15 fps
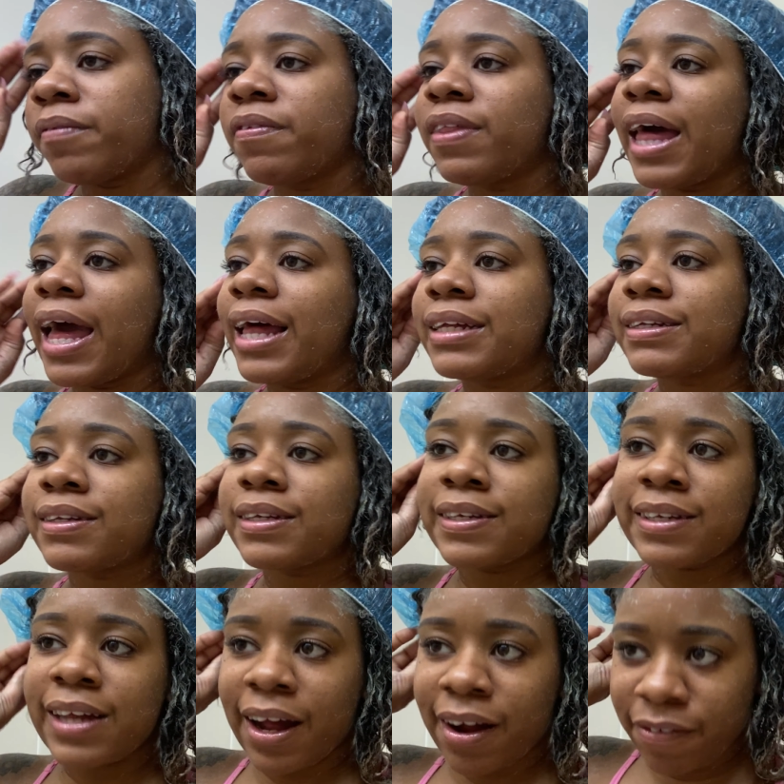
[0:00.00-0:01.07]
That is the
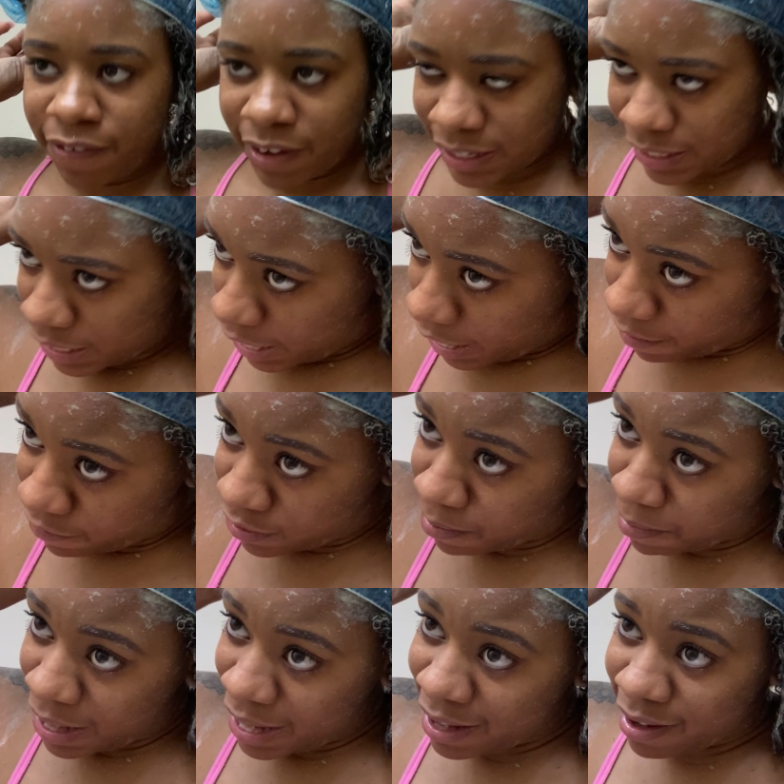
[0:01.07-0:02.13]
sacrifice I have to
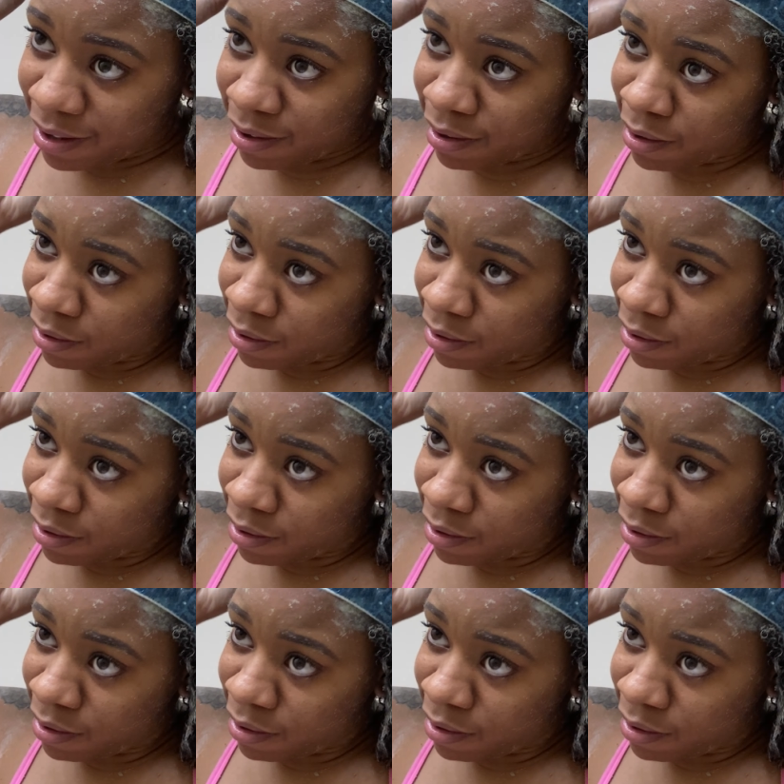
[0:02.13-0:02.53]
make